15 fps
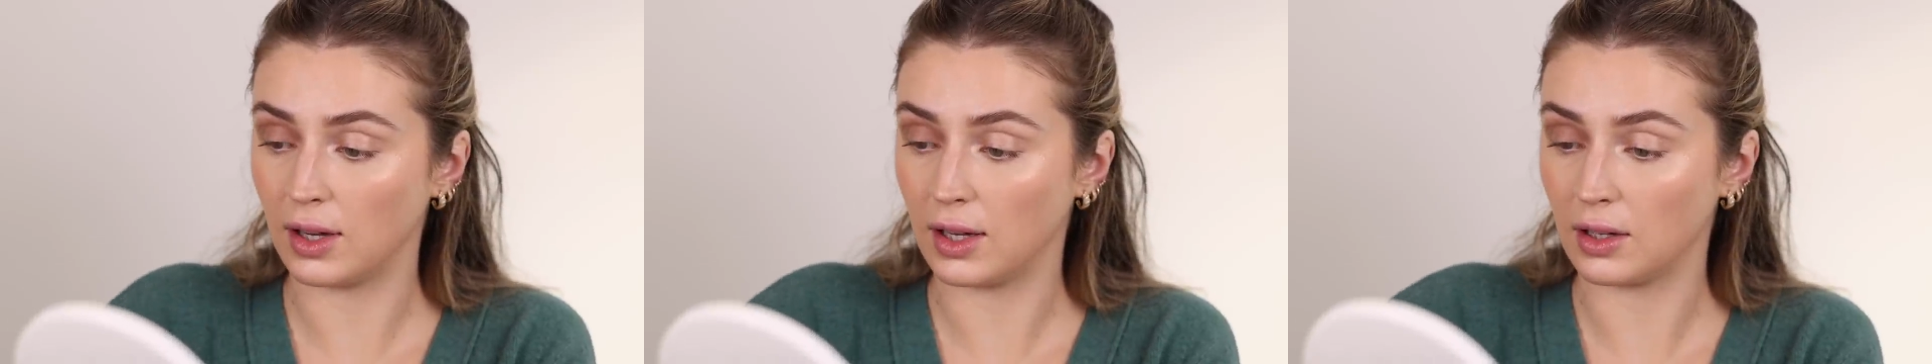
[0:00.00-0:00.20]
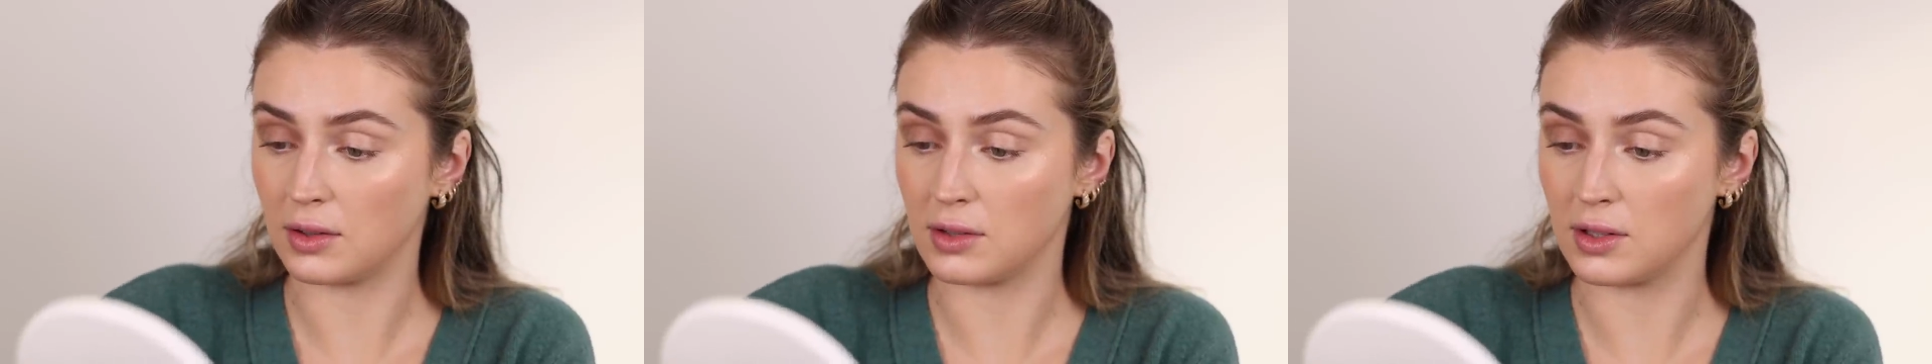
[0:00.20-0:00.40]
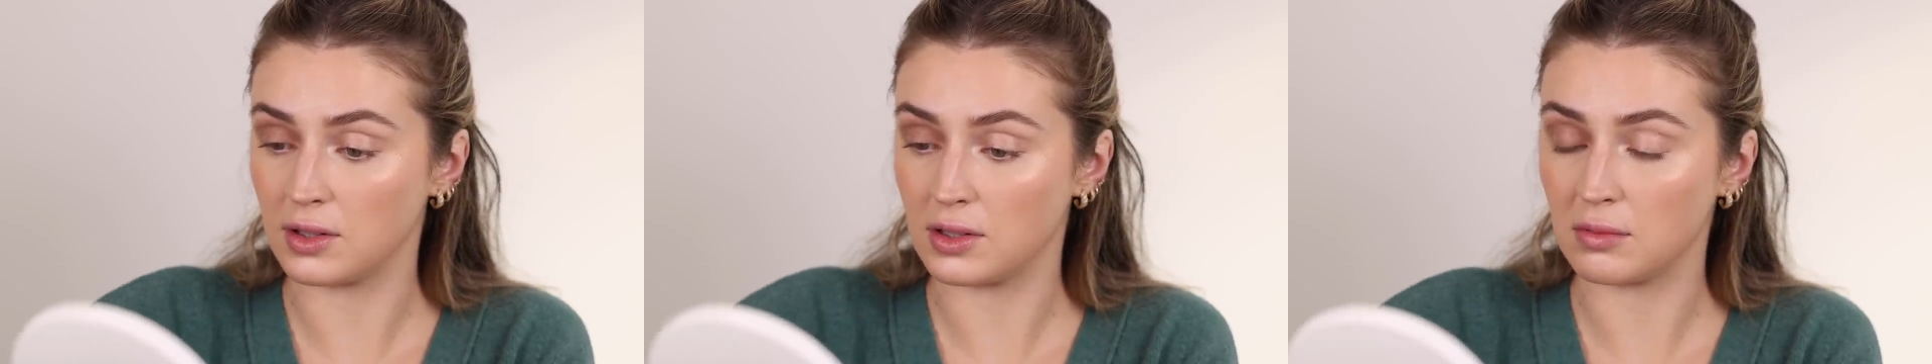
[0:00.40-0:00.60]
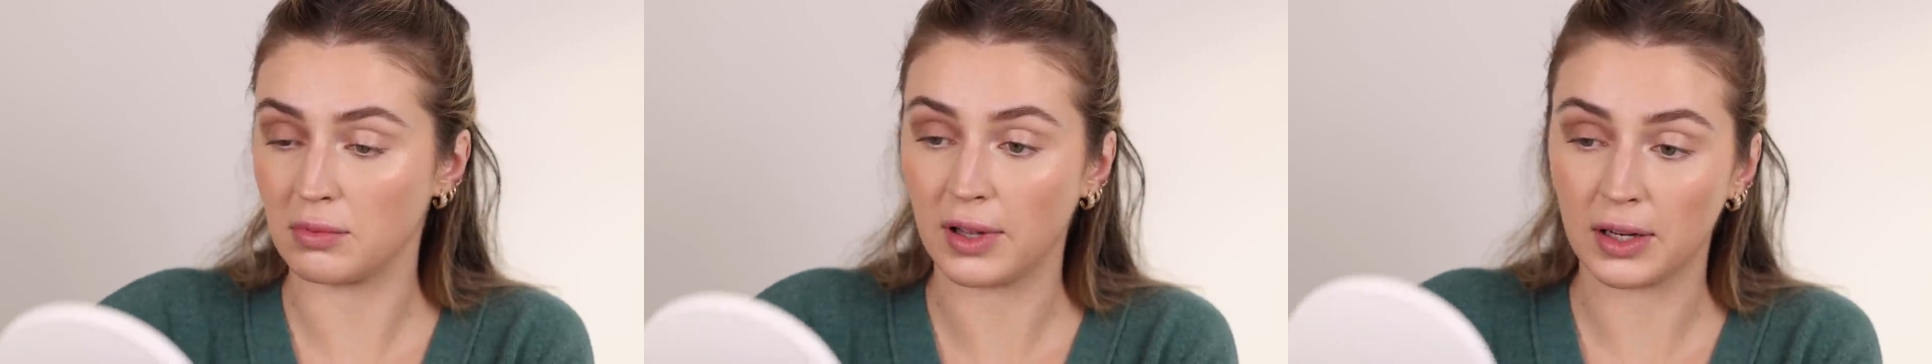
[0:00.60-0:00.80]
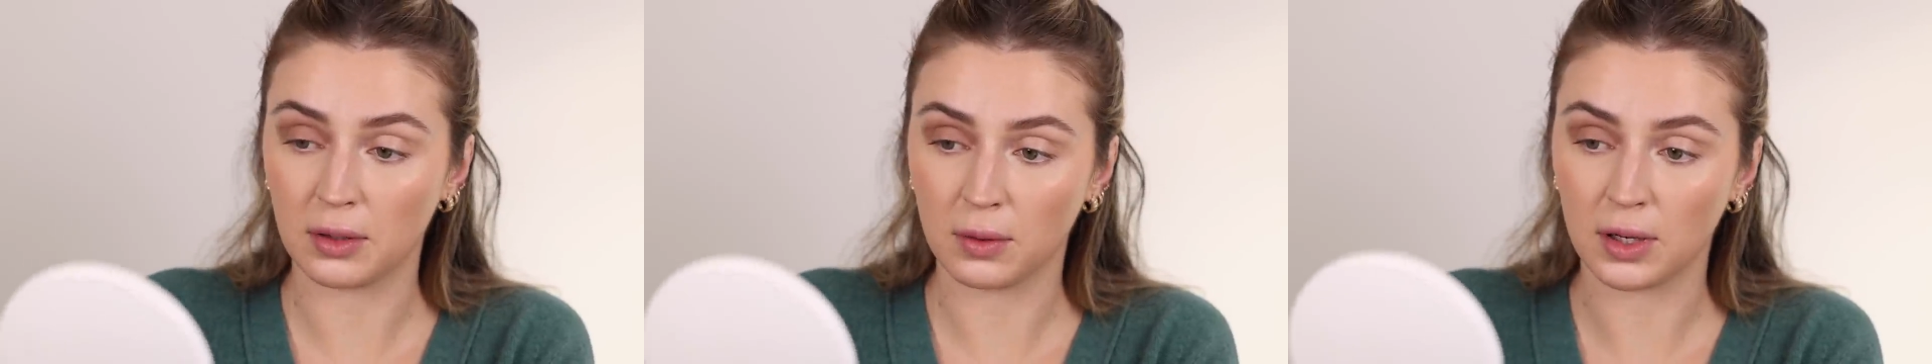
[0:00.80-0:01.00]
I actually just
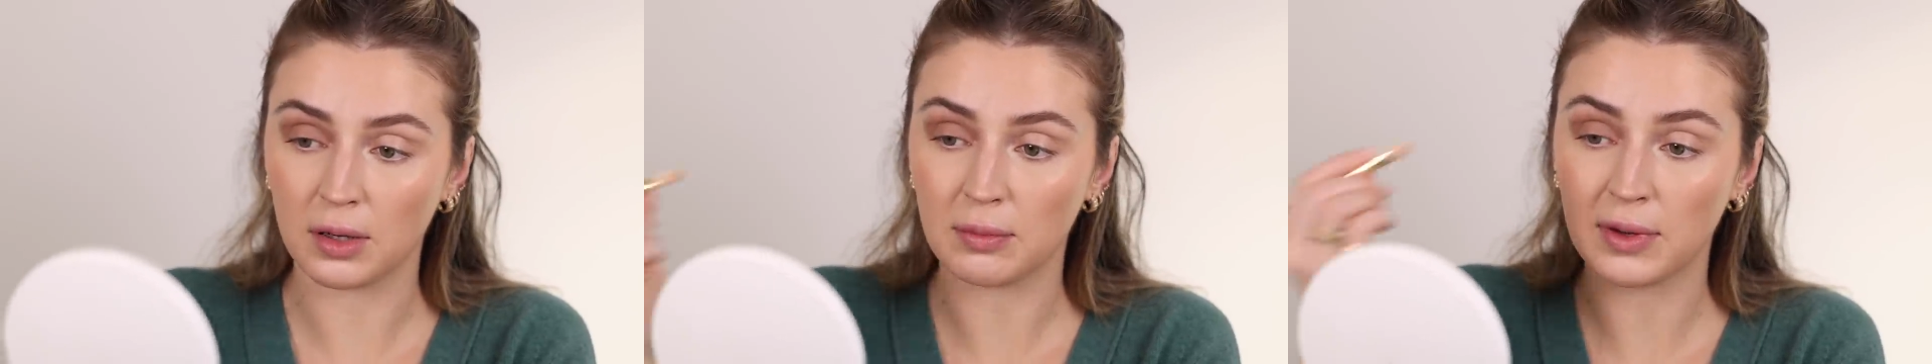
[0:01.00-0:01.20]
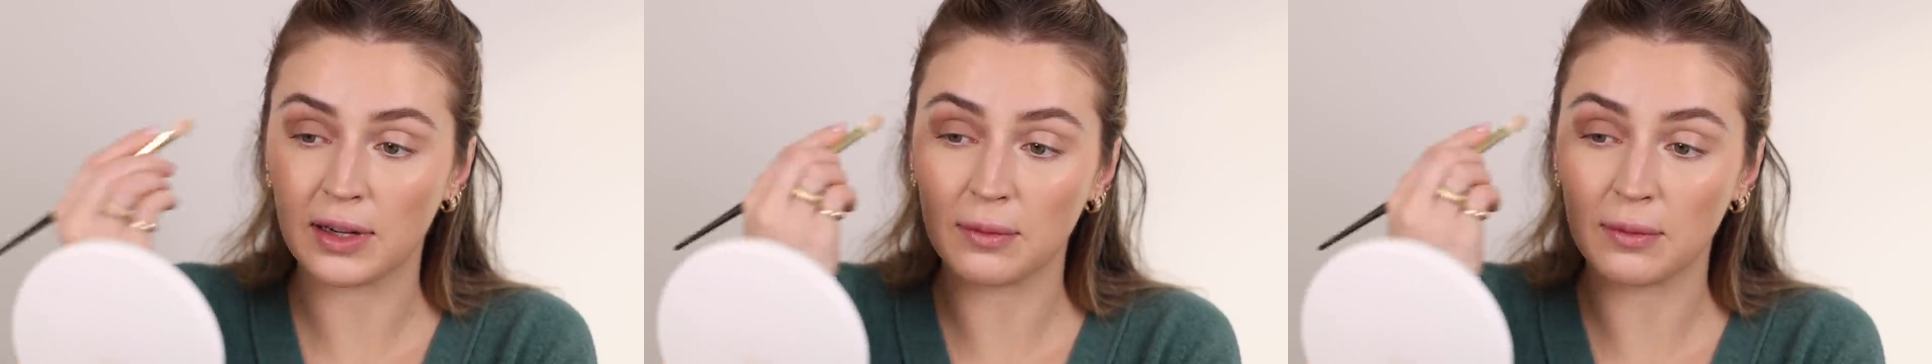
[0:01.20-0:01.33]
applied quite a bit.